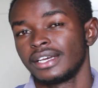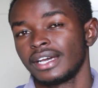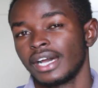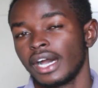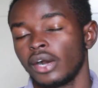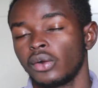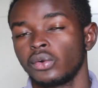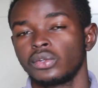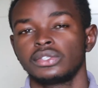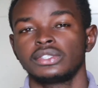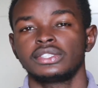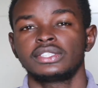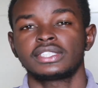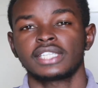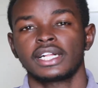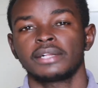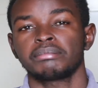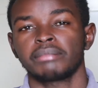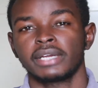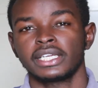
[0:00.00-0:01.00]
I always
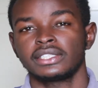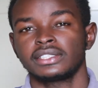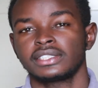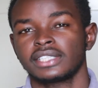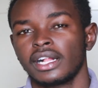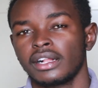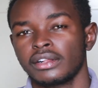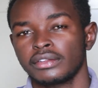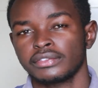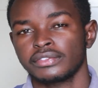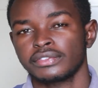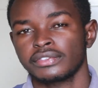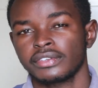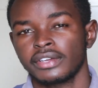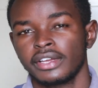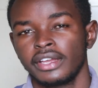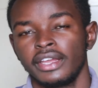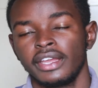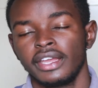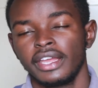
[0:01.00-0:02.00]
tell myself,
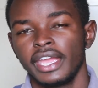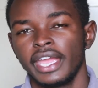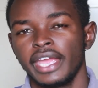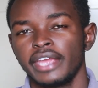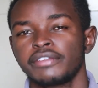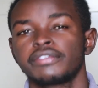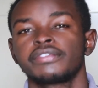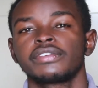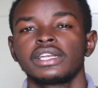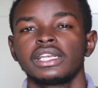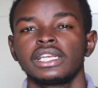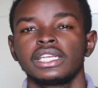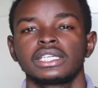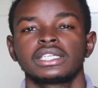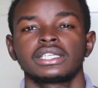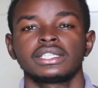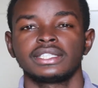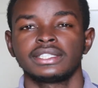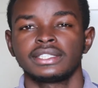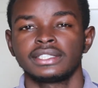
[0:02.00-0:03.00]
every
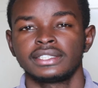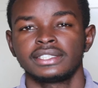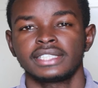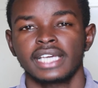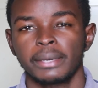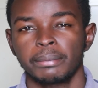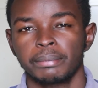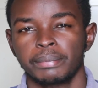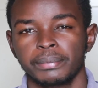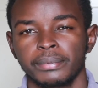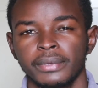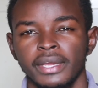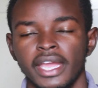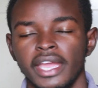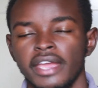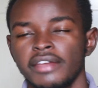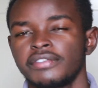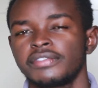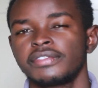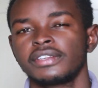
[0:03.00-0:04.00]
little step,
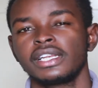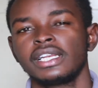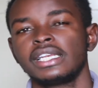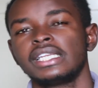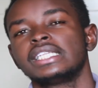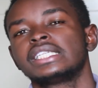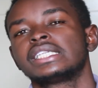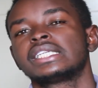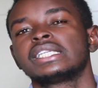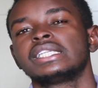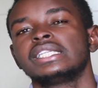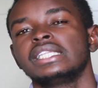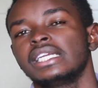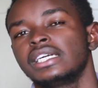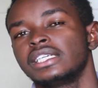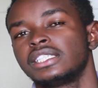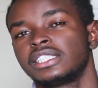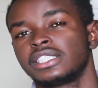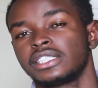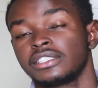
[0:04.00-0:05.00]
every little
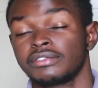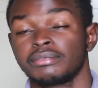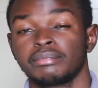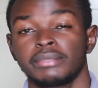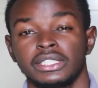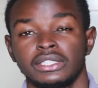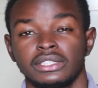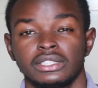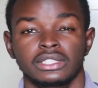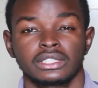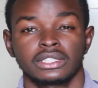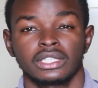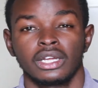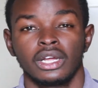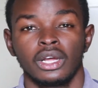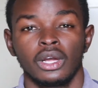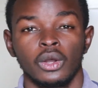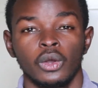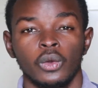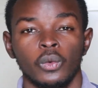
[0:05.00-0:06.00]
achievement,
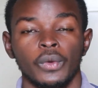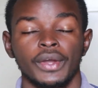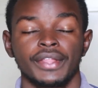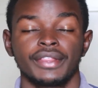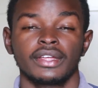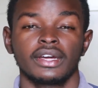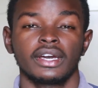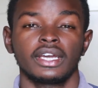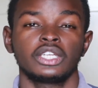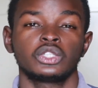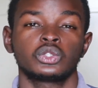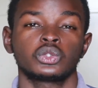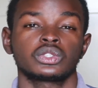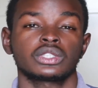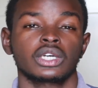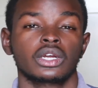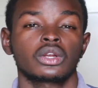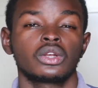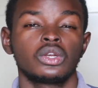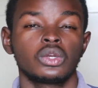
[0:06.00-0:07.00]
whether it was
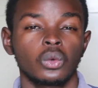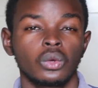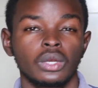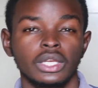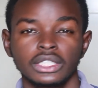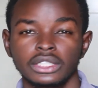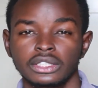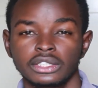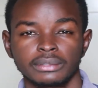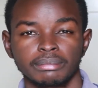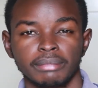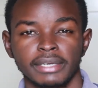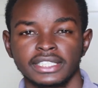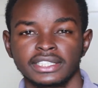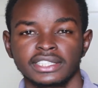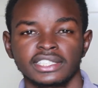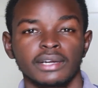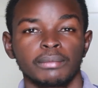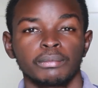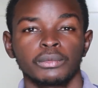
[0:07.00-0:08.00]
acknowledged by
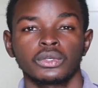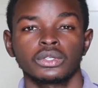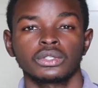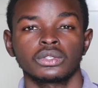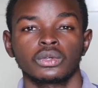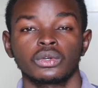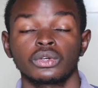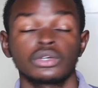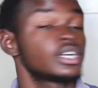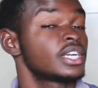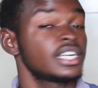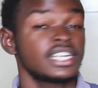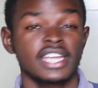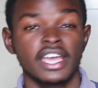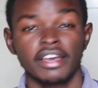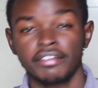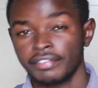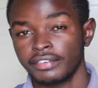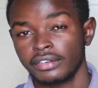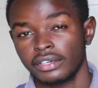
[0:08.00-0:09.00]
someone or
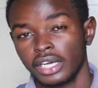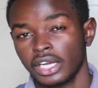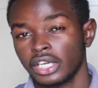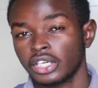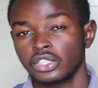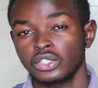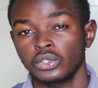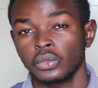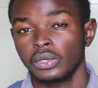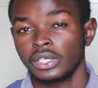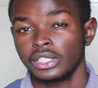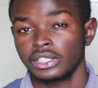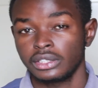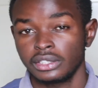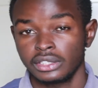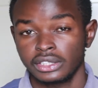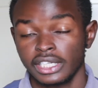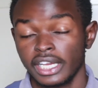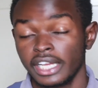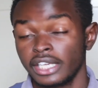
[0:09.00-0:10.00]
never
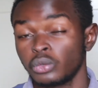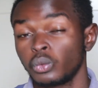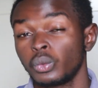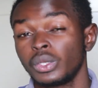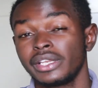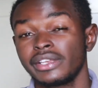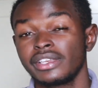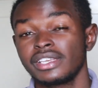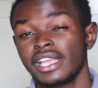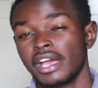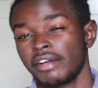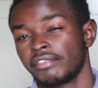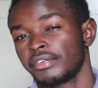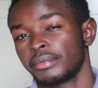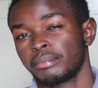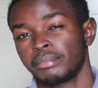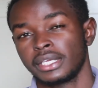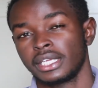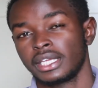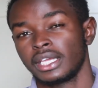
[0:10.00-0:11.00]
acknowledged and will never
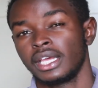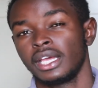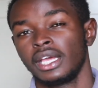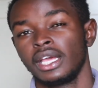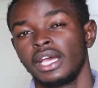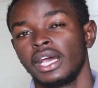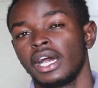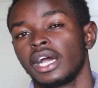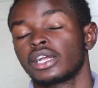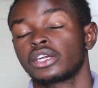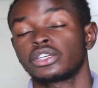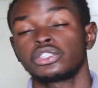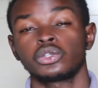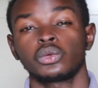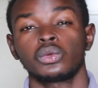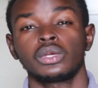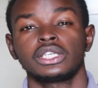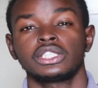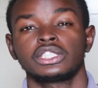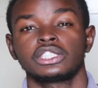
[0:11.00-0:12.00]
be
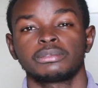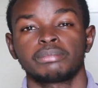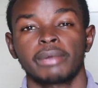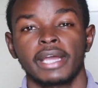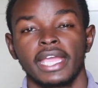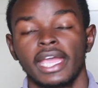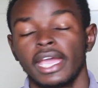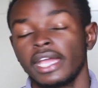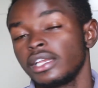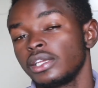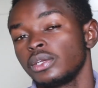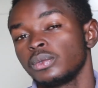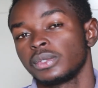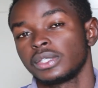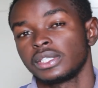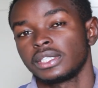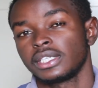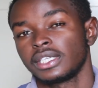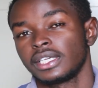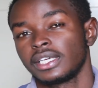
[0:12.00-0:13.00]
acknowledged by
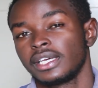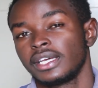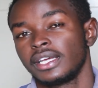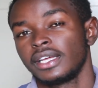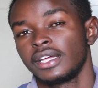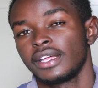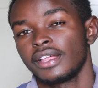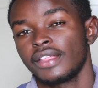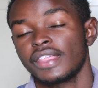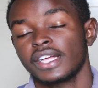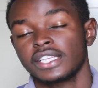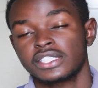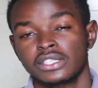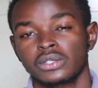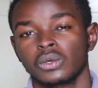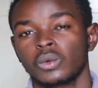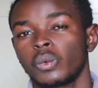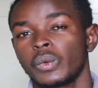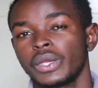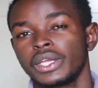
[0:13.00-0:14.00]
anyone, that's
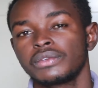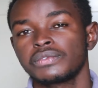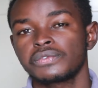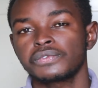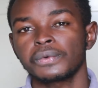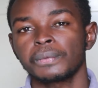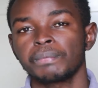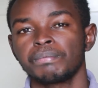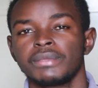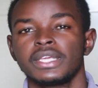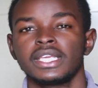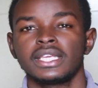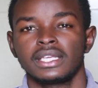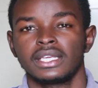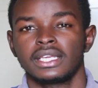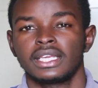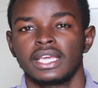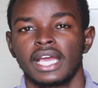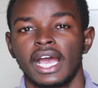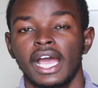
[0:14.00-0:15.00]
a win for
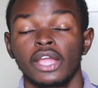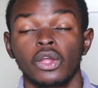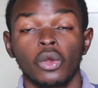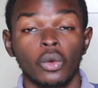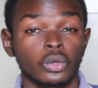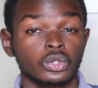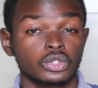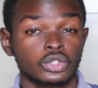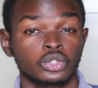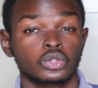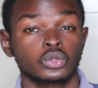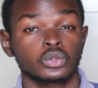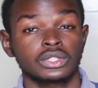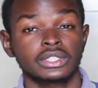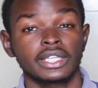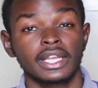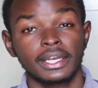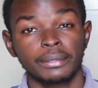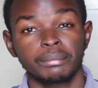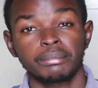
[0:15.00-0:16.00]
me. I ought to
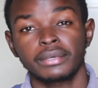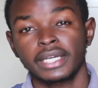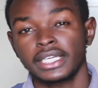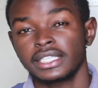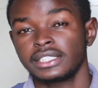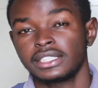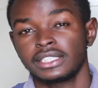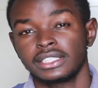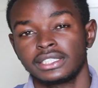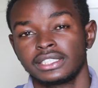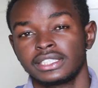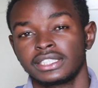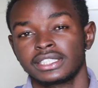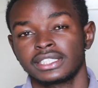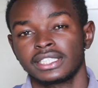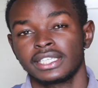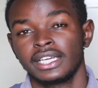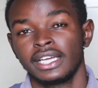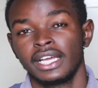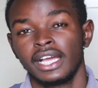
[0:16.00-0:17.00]
celebrate
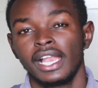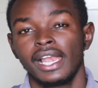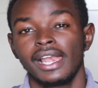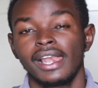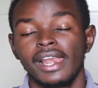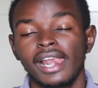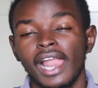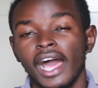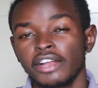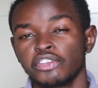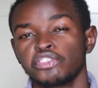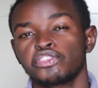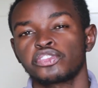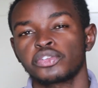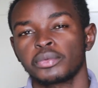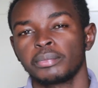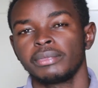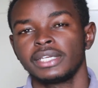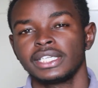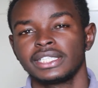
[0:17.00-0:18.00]
it, learn
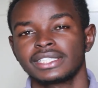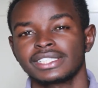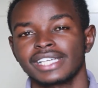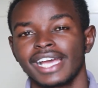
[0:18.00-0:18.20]
from it,